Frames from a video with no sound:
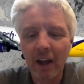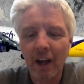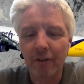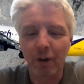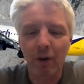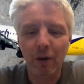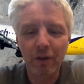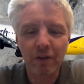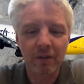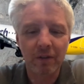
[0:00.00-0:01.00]
Of
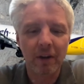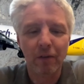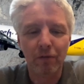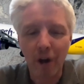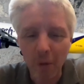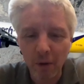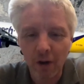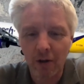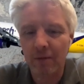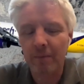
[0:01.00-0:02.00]
course, roll
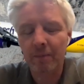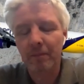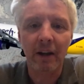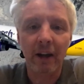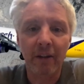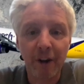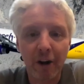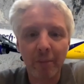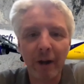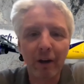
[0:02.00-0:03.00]
on
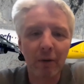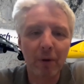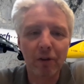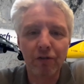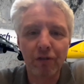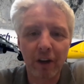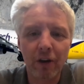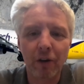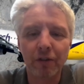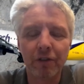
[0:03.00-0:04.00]
environmental monitoring,
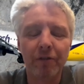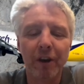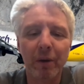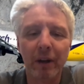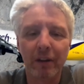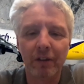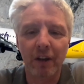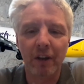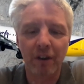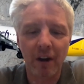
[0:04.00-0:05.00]
cost of fuel,
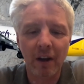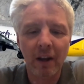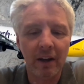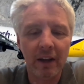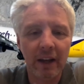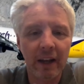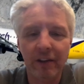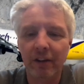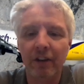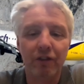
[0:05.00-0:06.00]
etc.
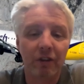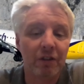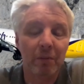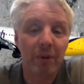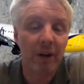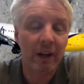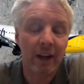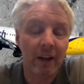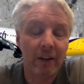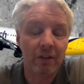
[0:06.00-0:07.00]
It is just simply a
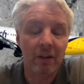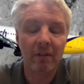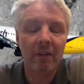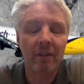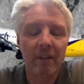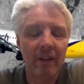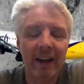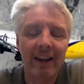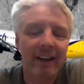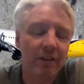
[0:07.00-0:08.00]
case that
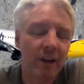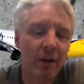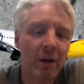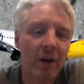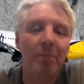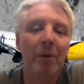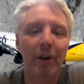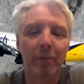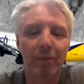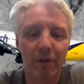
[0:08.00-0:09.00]
that is a
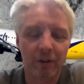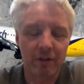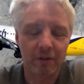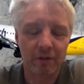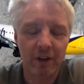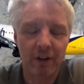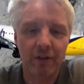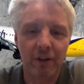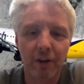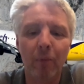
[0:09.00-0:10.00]
byproduct of
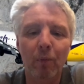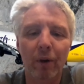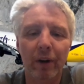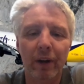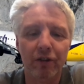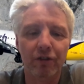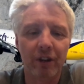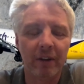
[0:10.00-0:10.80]
taxiing on one engine.